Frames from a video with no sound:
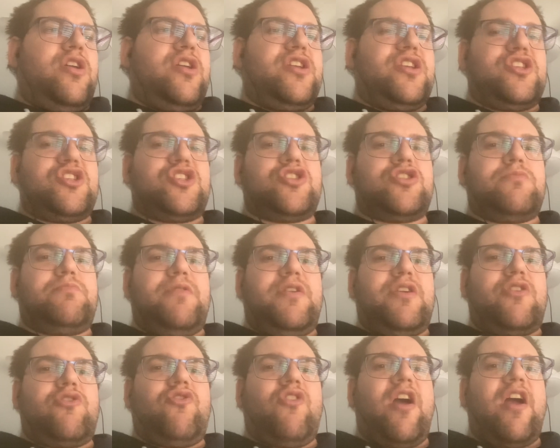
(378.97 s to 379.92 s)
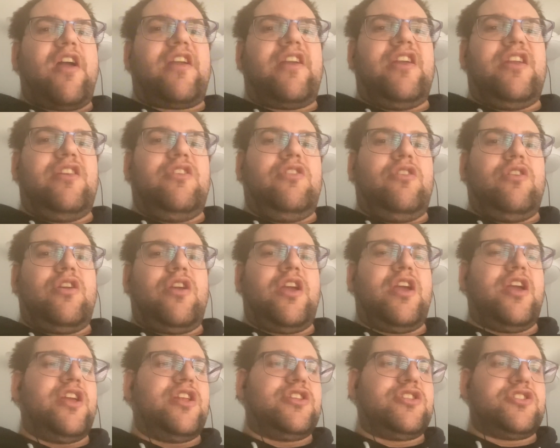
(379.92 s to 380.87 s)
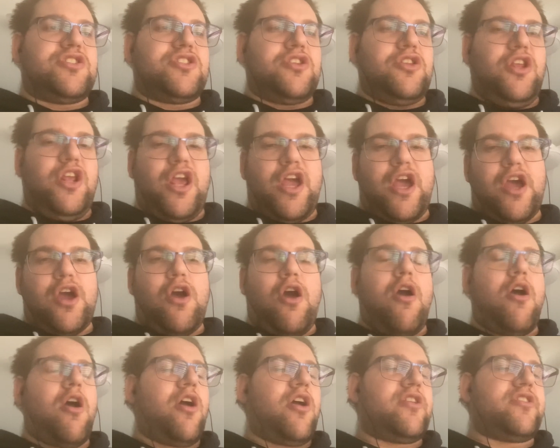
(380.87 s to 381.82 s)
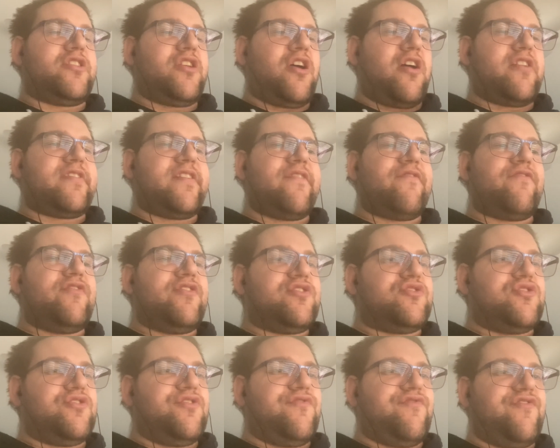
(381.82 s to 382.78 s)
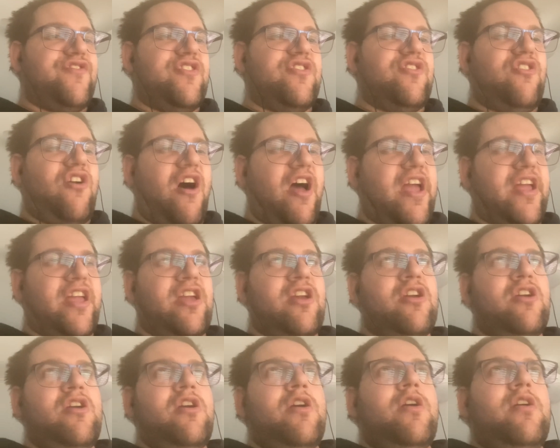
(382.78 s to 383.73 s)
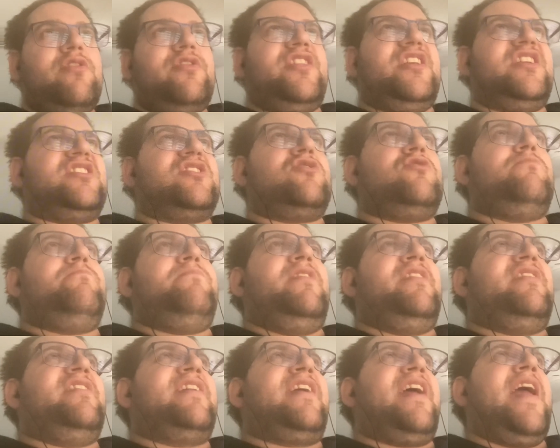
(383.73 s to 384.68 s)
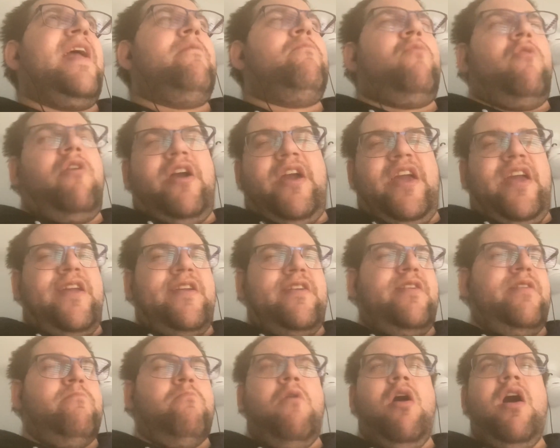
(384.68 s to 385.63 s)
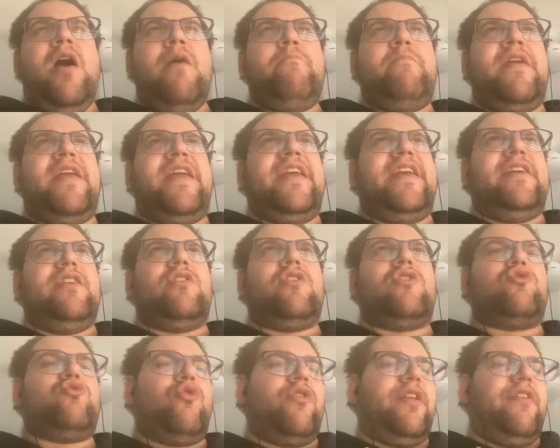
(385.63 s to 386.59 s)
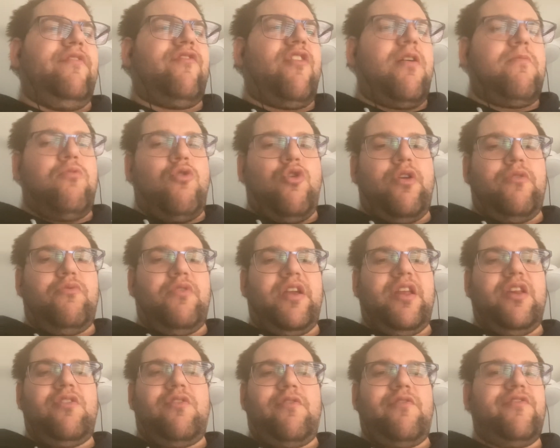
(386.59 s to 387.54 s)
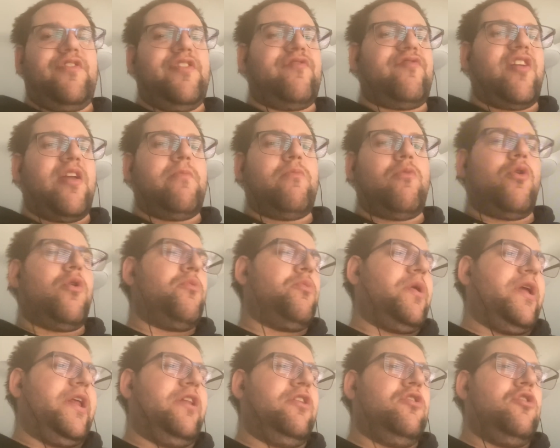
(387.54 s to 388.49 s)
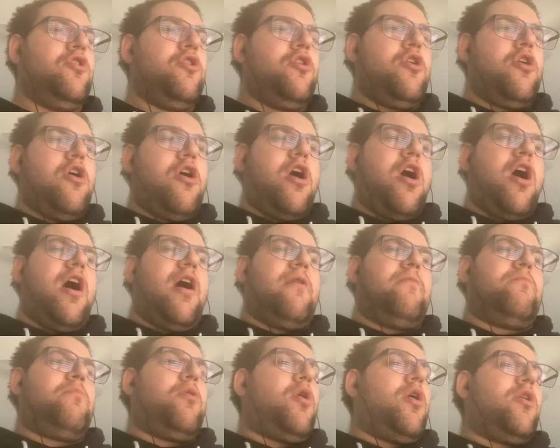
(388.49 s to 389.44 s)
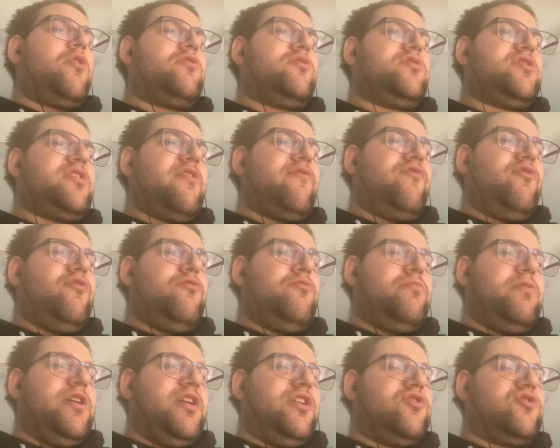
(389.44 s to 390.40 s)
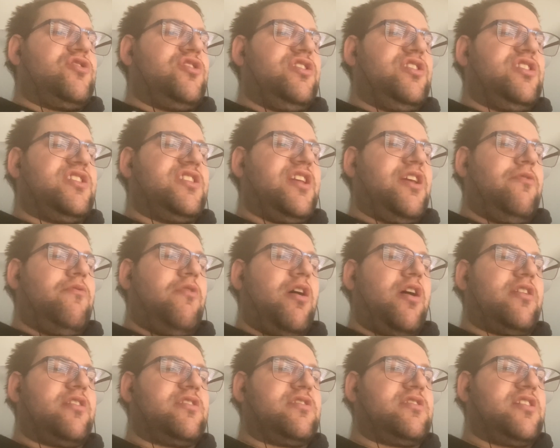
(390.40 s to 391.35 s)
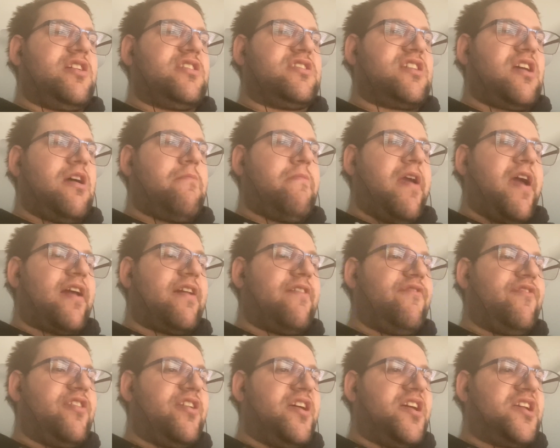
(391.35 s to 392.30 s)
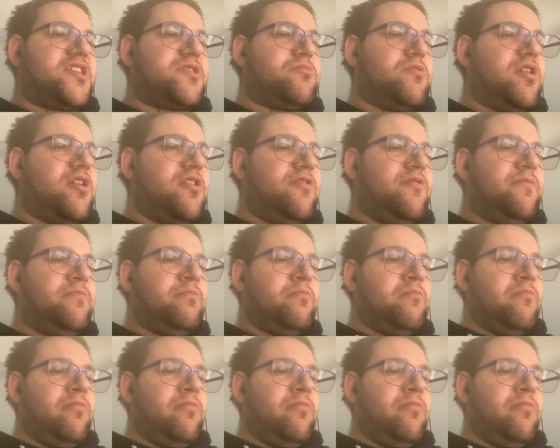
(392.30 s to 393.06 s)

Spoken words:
it should be a cracking. And I definitely do feel like this could be the game where it might be a 25-point win or a 15-point win. But definitely will be interesting to see what does come out of it as well.